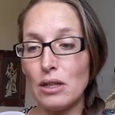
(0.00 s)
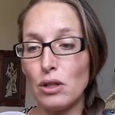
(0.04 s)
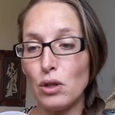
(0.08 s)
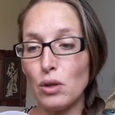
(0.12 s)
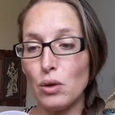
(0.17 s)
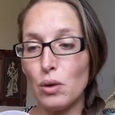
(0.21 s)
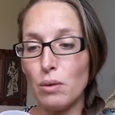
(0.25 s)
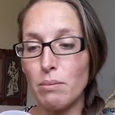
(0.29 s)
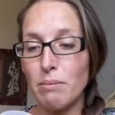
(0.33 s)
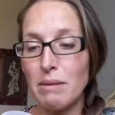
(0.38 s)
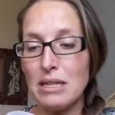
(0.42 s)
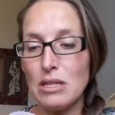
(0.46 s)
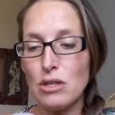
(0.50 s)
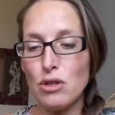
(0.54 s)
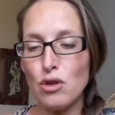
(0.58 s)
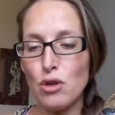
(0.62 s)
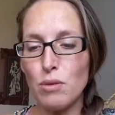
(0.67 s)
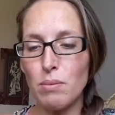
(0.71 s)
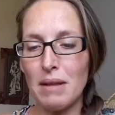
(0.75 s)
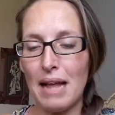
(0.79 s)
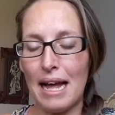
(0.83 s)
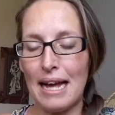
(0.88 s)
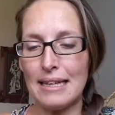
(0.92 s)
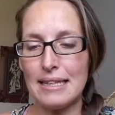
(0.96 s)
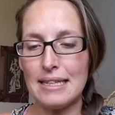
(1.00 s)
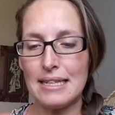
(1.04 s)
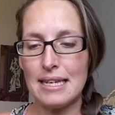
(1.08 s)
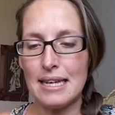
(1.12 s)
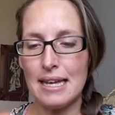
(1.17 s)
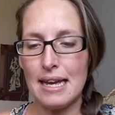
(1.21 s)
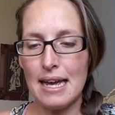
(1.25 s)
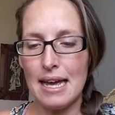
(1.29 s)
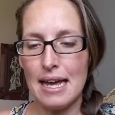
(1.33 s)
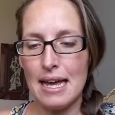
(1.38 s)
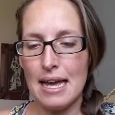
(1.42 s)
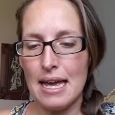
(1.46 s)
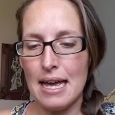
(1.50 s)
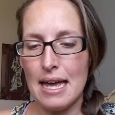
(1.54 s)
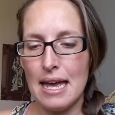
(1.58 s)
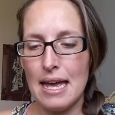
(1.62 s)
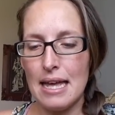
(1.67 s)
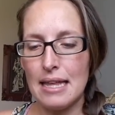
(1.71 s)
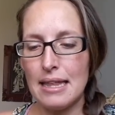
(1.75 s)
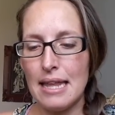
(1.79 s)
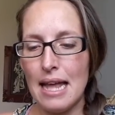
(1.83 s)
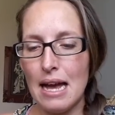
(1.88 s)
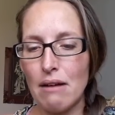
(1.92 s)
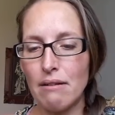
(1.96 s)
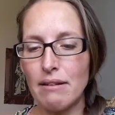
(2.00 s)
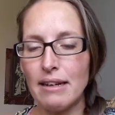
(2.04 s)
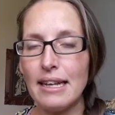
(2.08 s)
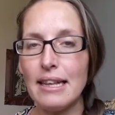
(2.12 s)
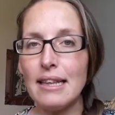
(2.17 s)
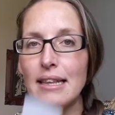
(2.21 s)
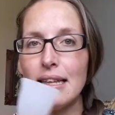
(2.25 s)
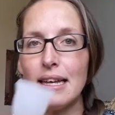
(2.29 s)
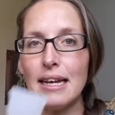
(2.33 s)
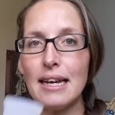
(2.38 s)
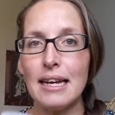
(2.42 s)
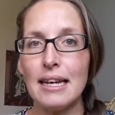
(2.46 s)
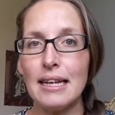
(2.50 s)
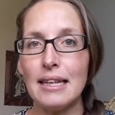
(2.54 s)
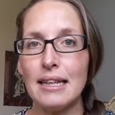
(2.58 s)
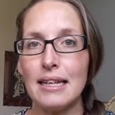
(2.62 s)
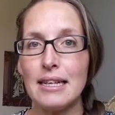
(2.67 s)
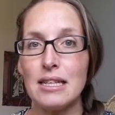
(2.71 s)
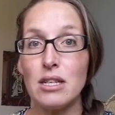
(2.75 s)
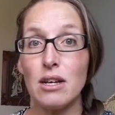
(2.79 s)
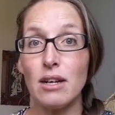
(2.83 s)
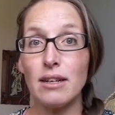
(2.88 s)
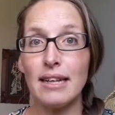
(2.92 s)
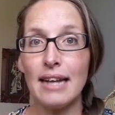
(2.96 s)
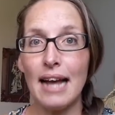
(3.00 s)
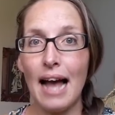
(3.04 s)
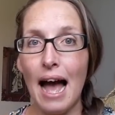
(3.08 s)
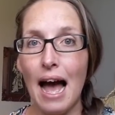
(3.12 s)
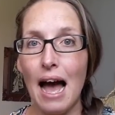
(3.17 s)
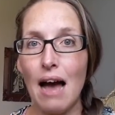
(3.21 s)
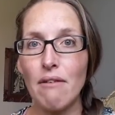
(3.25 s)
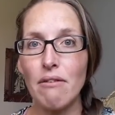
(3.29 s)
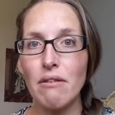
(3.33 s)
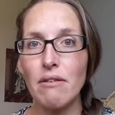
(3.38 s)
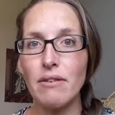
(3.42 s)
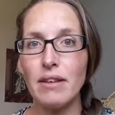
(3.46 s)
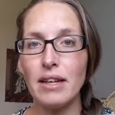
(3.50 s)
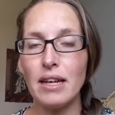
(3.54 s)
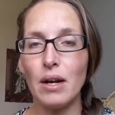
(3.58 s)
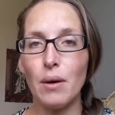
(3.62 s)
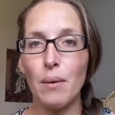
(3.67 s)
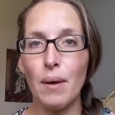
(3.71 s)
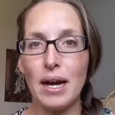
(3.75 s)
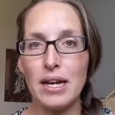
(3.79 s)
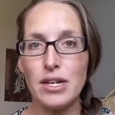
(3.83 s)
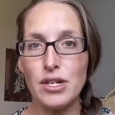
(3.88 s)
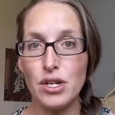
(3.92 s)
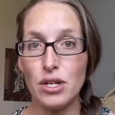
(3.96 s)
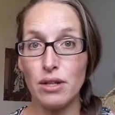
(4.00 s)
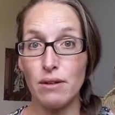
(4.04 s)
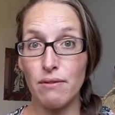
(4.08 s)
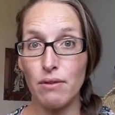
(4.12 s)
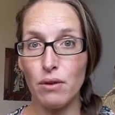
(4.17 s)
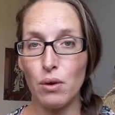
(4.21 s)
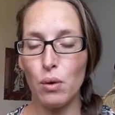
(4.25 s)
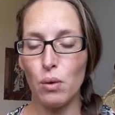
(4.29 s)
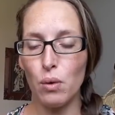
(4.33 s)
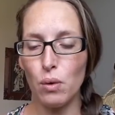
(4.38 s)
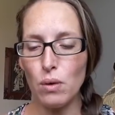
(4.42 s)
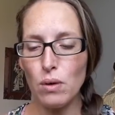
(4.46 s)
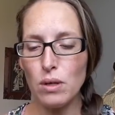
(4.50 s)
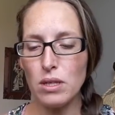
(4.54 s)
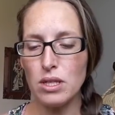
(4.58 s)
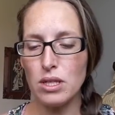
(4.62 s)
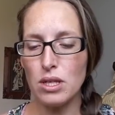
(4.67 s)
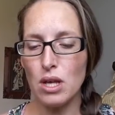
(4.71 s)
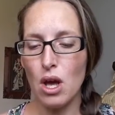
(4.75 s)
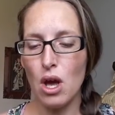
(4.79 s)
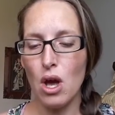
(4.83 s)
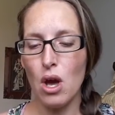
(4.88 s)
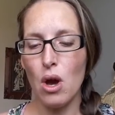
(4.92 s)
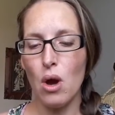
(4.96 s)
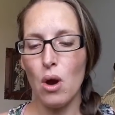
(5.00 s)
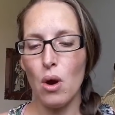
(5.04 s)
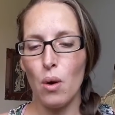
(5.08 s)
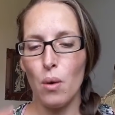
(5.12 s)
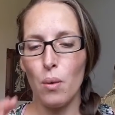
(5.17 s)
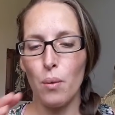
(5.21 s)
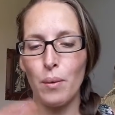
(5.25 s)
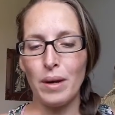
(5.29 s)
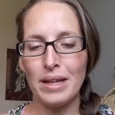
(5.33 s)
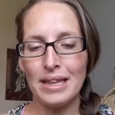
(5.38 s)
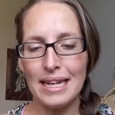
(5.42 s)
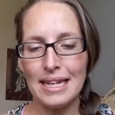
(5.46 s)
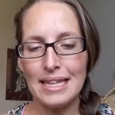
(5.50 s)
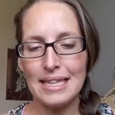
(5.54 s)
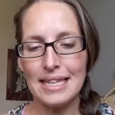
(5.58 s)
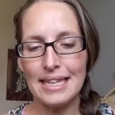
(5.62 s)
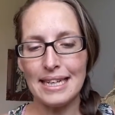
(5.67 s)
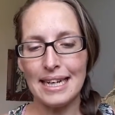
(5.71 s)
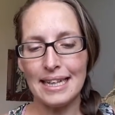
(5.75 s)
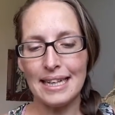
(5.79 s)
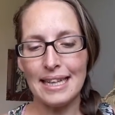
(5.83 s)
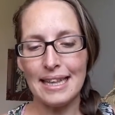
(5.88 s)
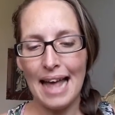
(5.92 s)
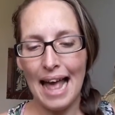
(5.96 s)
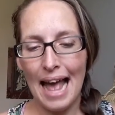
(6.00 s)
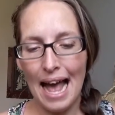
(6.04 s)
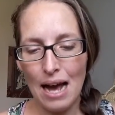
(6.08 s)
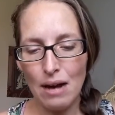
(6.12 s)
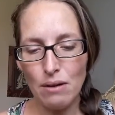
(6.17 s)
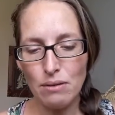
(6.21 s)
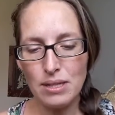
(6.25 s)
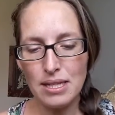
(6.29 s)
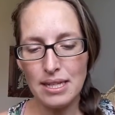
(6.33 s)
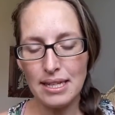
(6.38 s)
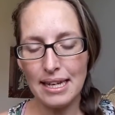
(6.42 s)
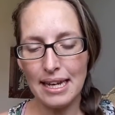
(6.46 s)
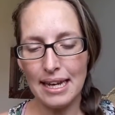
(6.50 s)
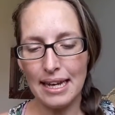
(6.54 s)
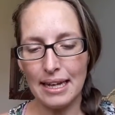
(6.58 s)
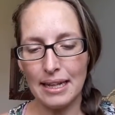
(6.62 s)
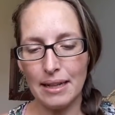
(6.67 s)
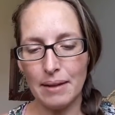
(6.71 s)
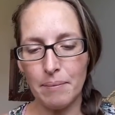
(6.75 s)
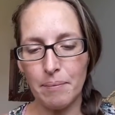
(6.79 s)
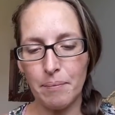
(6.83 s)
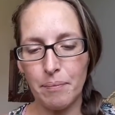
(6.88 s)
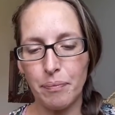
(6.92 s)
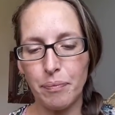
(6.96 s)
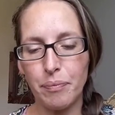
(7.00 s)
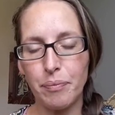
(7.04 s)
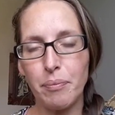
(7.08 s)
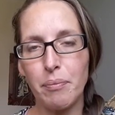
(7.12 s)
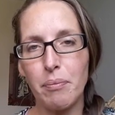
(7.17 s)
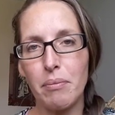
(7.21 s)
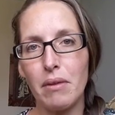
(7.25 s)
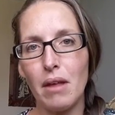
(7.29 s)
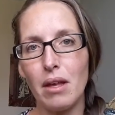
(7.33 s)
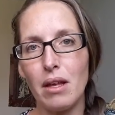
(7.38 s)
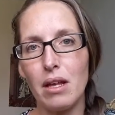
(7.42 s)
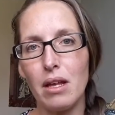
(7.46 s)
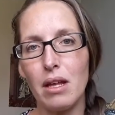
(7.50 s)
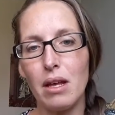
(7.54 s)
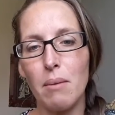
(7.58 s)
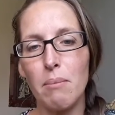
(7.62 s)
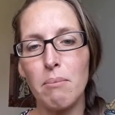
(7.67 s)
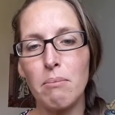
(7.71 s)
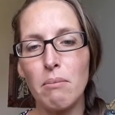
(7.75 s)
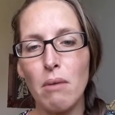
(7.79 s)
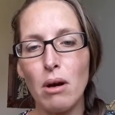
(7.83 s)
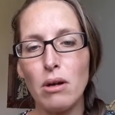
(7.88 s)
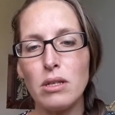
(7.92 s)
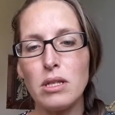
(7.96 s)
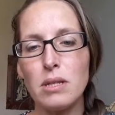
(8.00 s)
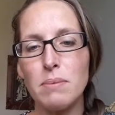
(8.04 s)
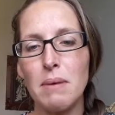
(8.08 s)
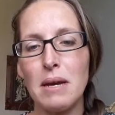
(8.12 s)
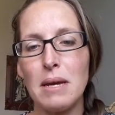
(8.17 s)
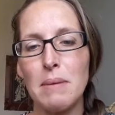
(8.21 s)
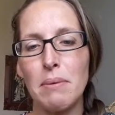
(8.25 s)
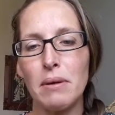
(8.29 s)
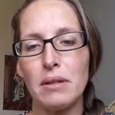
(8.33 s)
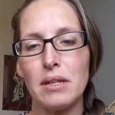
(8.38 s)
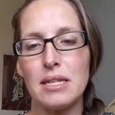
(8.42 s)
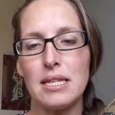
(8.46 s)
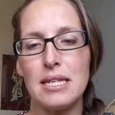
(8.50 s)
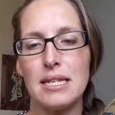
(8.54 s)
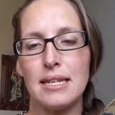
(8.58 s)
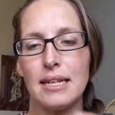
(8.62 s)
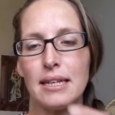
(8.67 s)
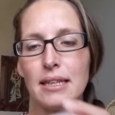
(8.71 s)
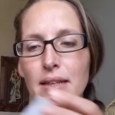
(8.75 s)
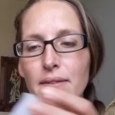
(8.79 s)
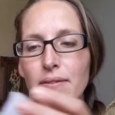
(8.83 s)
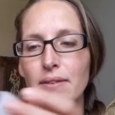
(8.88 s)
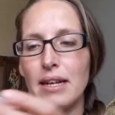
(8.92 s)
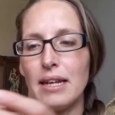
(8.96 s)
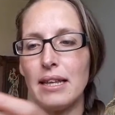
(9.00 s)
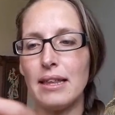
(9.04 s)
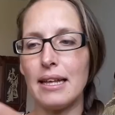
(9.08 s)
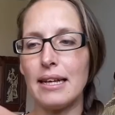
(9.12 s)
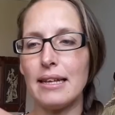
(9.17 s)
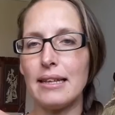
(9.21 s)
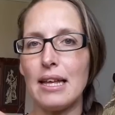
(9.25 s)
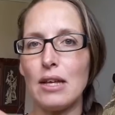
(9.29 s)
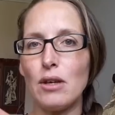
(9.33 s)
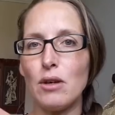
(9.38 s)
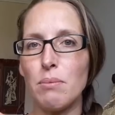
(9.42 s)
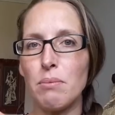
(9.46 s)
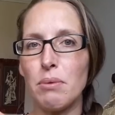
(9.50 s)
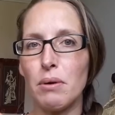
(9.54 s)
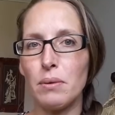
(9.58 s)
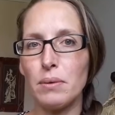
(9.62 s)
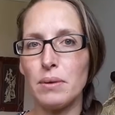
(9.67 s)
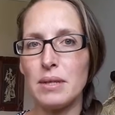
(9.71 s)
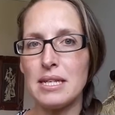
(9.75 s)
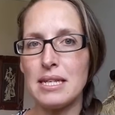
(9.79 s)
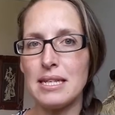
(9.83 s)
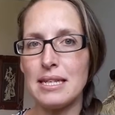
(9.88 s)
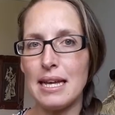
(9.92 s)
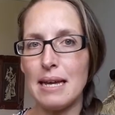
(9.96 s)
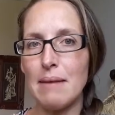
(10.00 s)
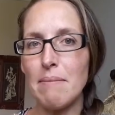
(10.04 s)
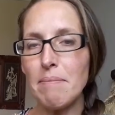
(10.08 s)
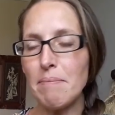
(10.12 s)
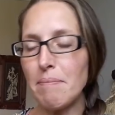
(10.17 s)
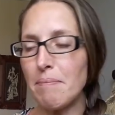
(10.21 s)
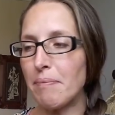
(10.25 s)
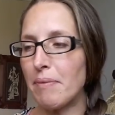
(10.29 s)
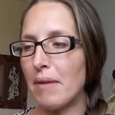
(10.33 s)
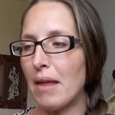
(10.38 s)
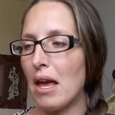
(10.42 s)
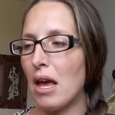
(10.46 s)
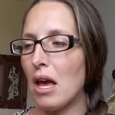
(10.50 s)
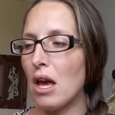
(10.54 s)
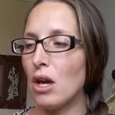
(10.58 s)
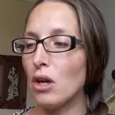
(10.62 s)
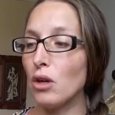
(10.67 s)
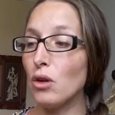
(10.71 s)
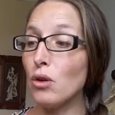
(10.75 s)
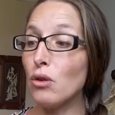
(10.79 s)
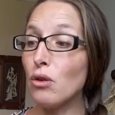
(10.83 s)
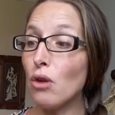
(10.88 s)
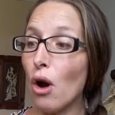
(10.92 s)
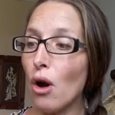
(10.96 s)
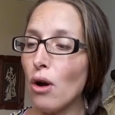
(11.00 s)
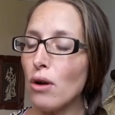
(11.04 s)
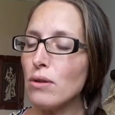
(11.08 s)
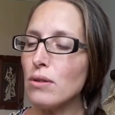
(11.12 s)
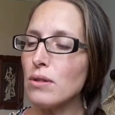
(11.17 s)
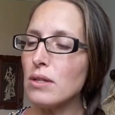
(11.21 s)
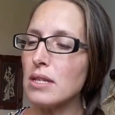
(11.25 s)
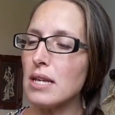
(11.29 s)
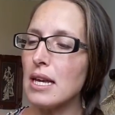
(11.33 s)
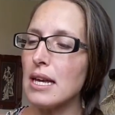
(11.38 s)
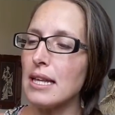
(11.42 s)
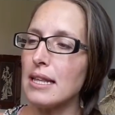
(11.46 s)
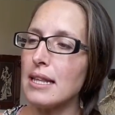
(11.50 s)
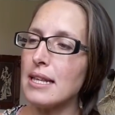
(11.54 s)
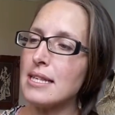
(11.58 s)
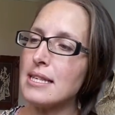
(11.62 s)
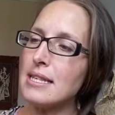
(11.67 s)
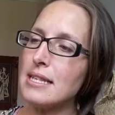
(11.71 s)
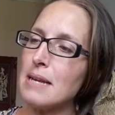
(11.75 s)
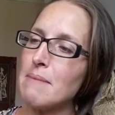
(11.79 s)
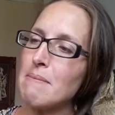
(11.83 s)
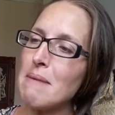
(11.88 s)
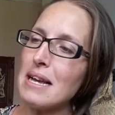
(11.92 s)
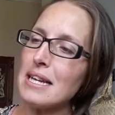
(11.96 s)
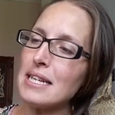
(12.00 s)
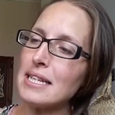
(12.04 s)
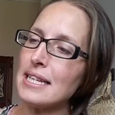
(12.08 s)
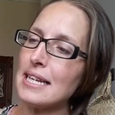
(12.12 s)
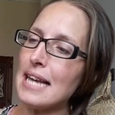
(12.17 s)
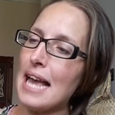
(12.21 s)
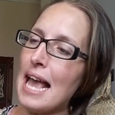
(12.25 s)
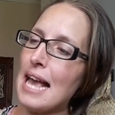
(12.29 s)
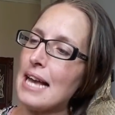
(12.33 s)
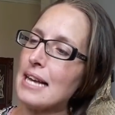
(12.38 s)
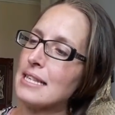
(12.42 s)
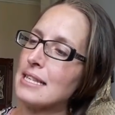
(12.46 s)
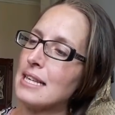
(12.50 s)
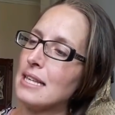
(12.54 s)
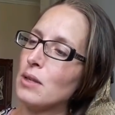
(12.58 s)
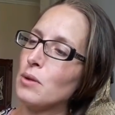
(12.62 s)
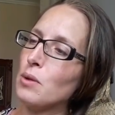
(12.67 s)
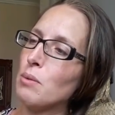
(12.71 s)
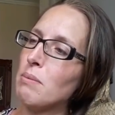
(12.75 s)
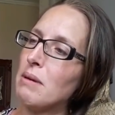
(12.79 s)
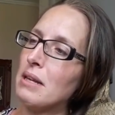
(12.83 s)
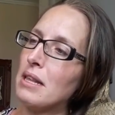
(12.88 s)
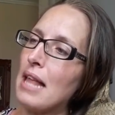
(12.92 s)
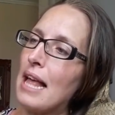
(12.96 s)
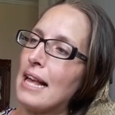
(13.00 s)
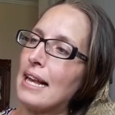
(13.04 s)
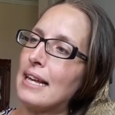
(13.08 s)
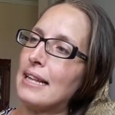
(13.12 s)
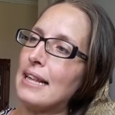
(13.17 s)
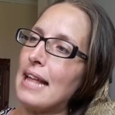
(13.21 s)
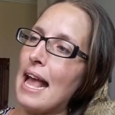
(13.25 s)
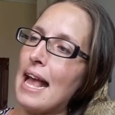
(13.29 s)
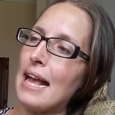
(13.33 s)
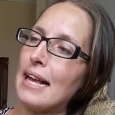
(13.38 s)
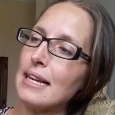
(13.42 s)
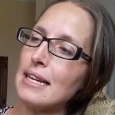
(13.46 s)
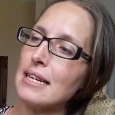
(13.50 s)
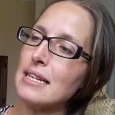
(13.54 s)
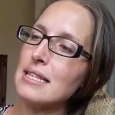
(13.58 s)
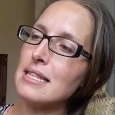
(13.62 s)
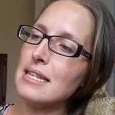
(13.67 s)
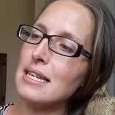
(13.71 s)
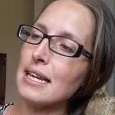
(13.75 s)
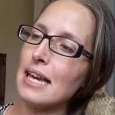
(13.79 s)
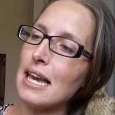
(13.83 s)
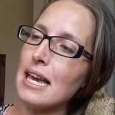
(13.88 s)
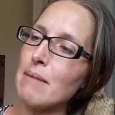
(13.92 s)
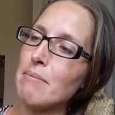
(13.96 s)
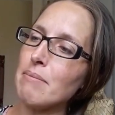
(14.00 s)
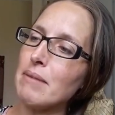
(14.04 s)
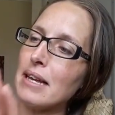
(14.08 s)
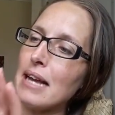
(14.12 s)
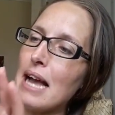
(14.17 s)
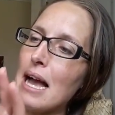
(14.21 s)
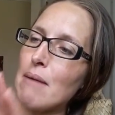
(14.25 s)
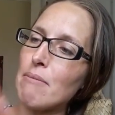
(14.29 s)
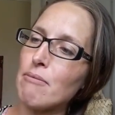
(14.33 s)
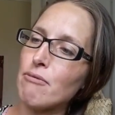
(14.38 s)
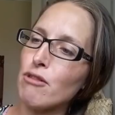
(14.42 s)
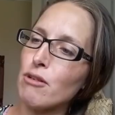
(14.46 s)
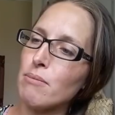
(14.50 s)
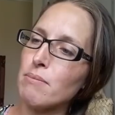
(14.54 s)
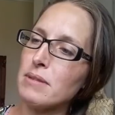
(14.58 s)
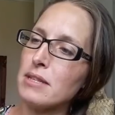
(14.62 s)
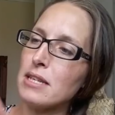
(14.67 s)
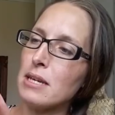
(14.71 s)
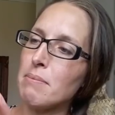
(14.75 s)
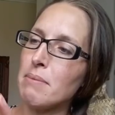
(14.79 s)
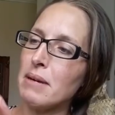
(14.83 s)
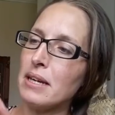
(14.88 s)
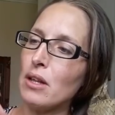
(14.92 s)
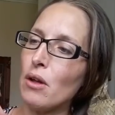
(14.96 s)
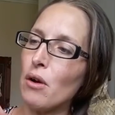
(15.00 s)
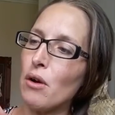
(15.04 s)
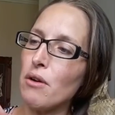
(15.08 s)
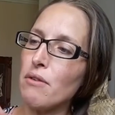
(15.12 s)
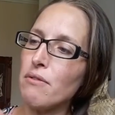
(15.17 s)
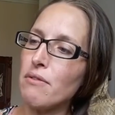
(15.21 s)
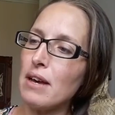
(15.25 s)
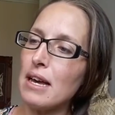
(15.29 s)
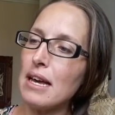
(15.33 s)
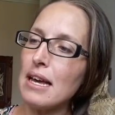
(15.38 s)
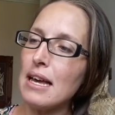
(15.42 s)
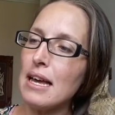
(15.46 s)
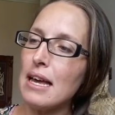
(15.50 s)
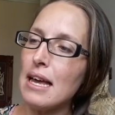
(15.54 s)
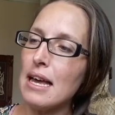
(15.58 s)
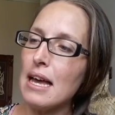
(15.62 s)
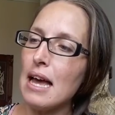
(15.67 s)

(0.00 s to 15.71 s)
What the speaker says: your menstrual blood. Now, getting it in is only half of the equation, of course. We need to get it out again. Most people instinctively think that you pull the stem. You don't. The stem actually acts a little bit like an anchor to keep the cup from tipping over